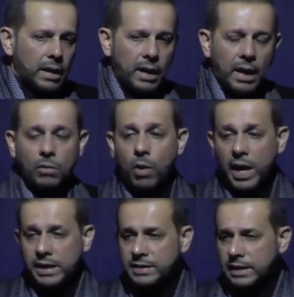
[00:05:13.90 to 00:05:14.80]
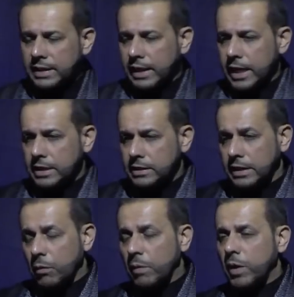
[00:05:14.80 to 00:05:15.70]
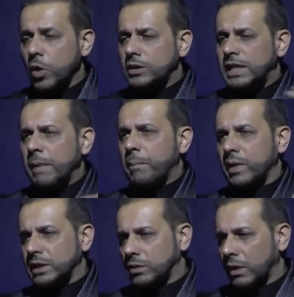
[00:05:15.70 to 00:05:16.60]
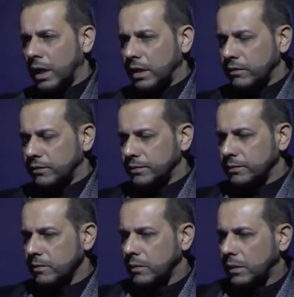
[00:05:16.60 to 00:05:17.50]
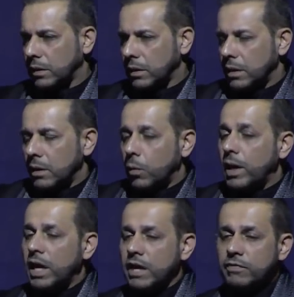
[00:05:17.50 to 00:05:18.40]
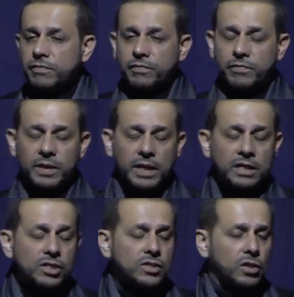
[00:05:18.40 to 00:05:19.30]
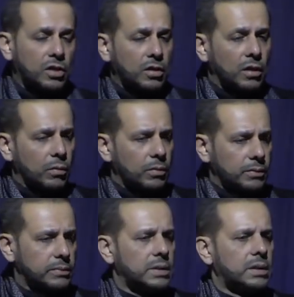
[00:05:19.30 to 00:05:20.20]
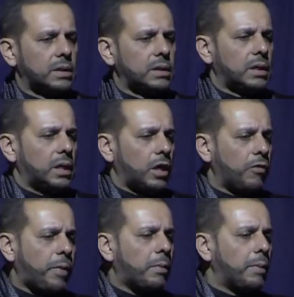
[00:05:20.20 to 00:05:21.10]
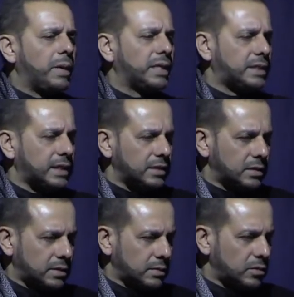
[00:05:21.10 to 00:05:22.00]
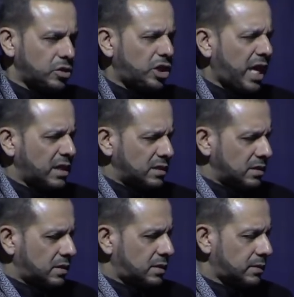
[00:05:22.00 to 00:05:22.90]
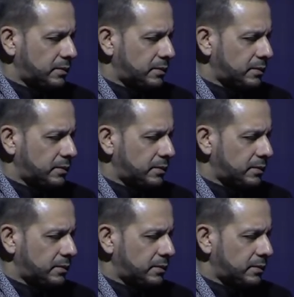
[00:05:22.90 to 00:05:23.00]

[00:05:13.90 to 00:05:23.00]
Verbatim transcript: And why is that the case? And then when we go deeper into life, we live in a circle of probabilities, chance.